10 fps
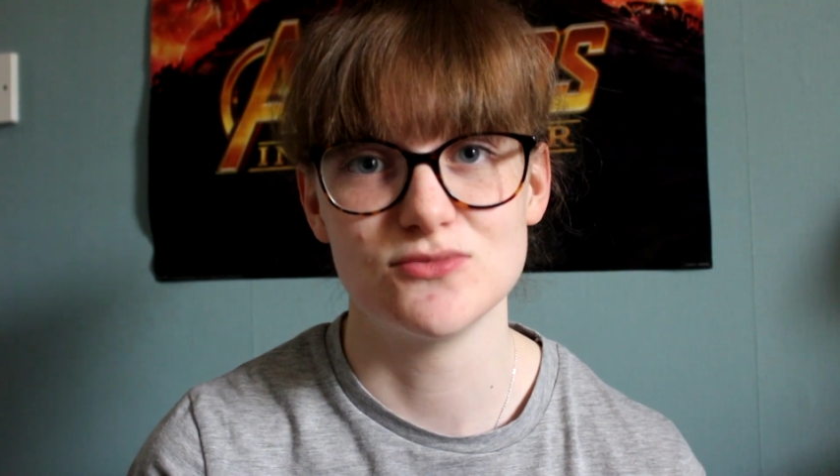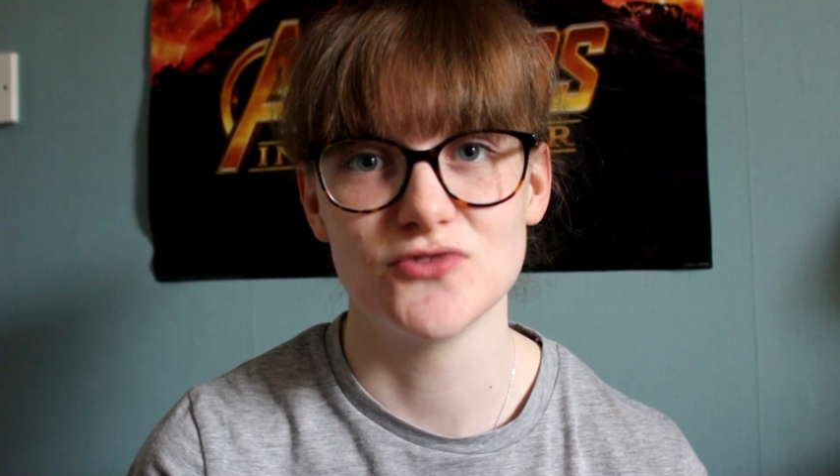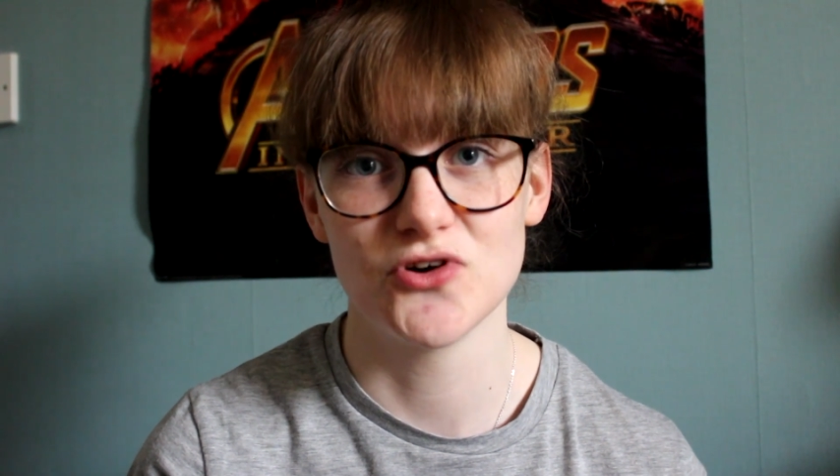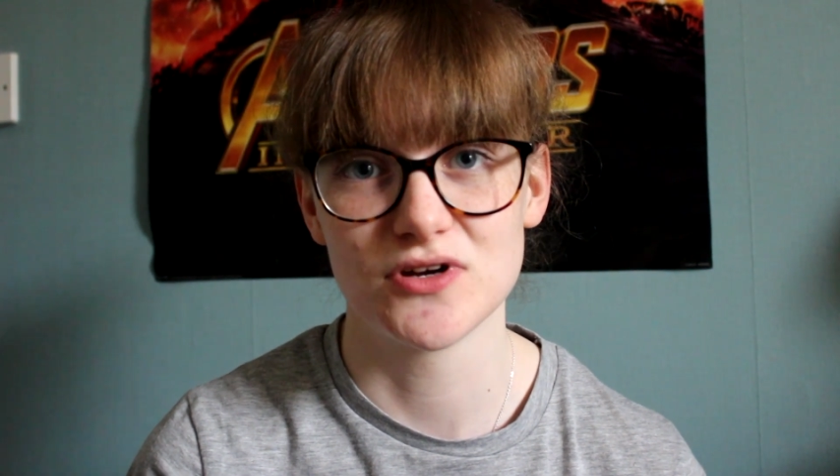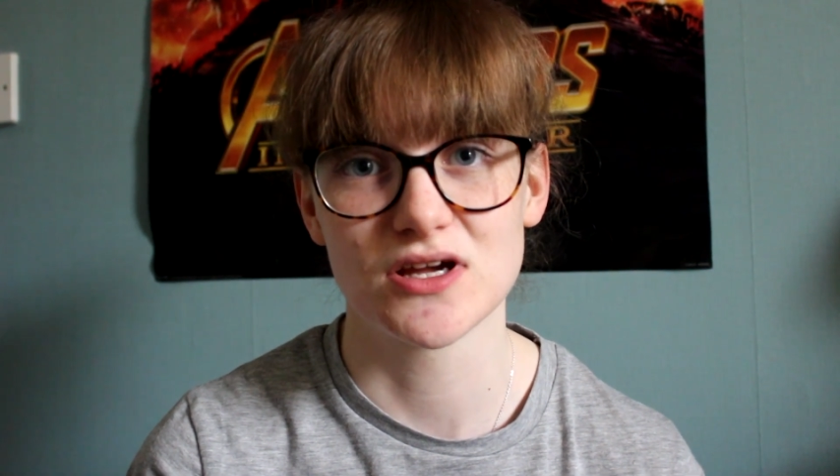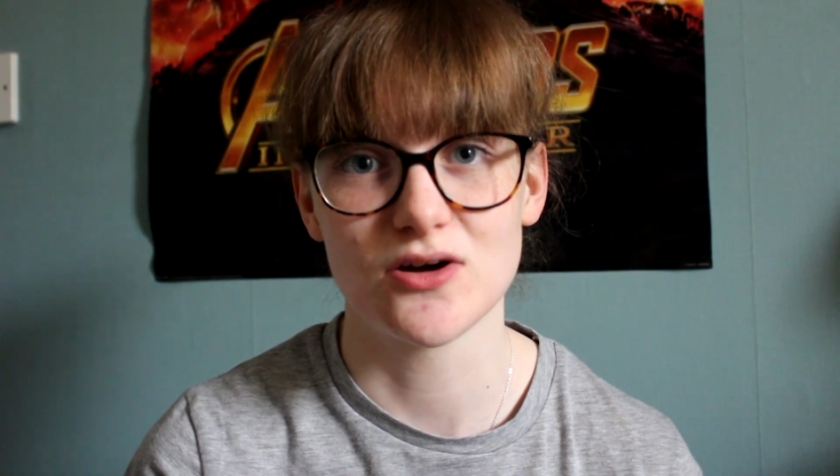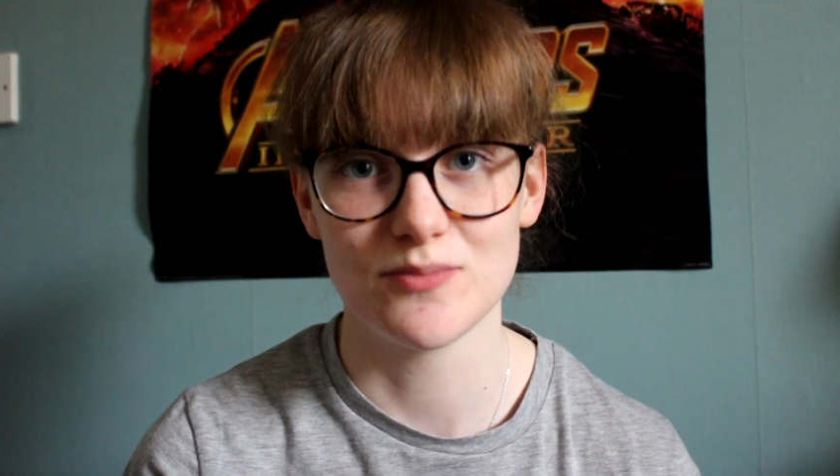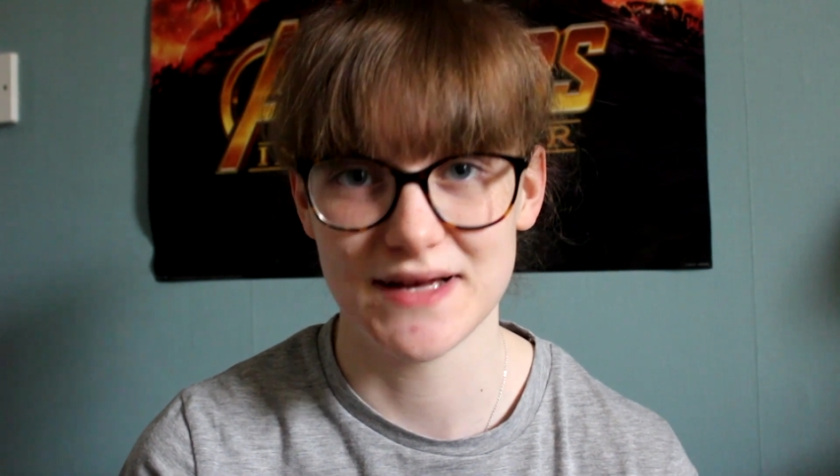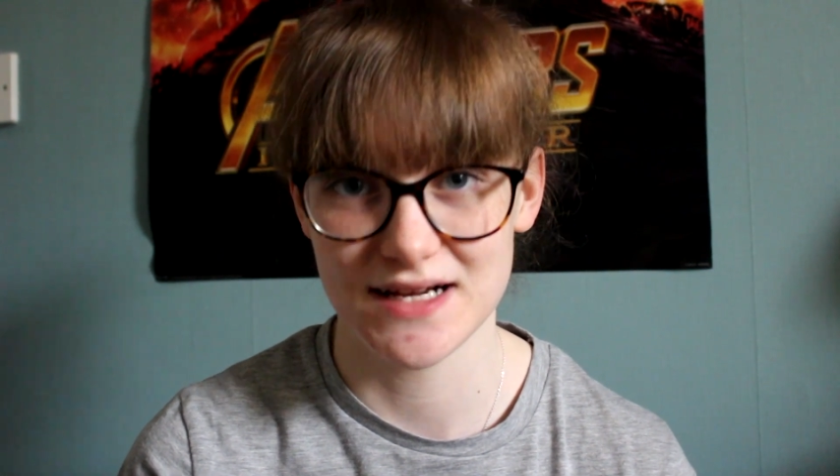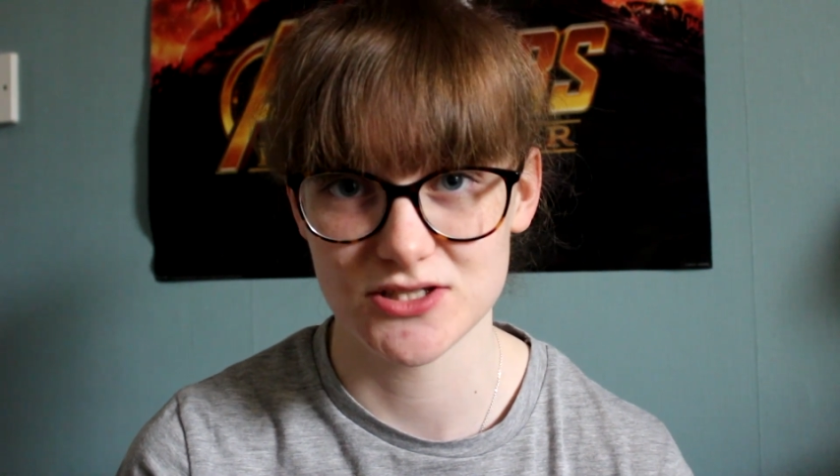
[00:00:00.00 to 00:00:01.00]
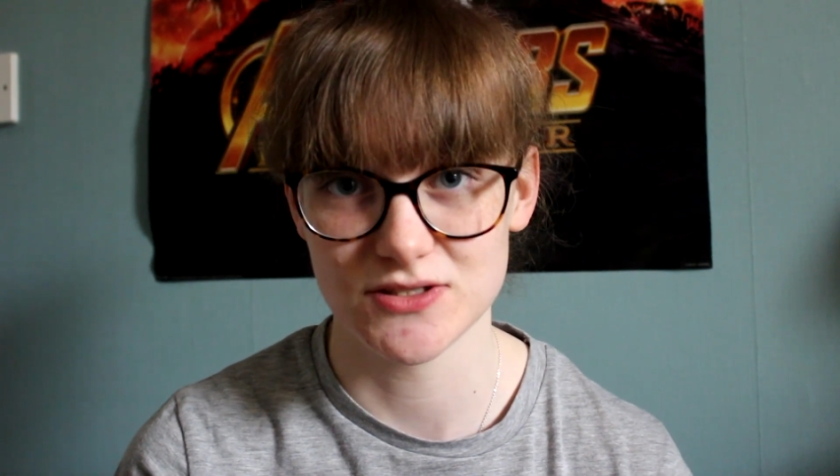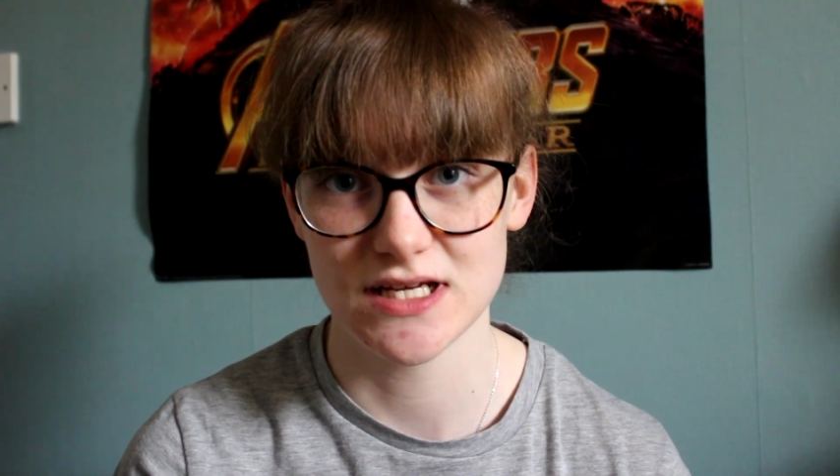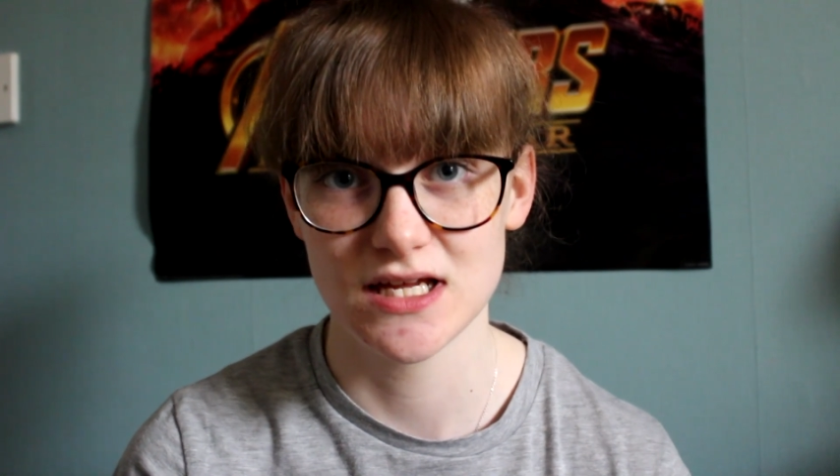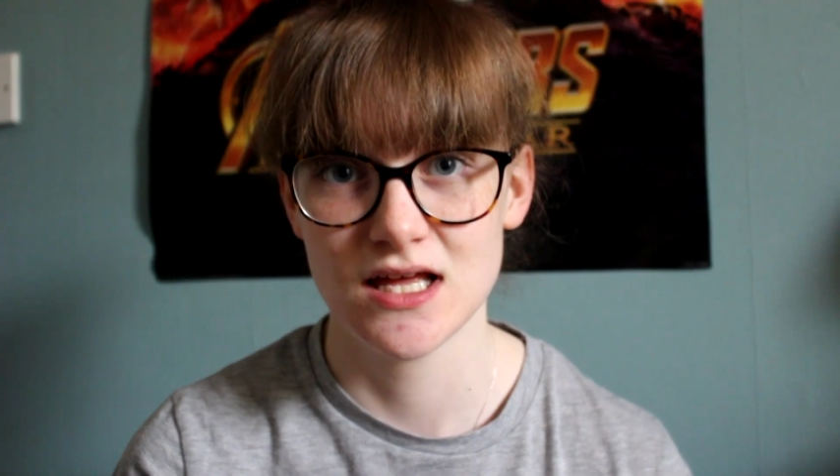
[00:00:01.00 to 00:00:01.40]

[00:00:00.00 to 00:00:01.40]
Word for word: move on and come back to it.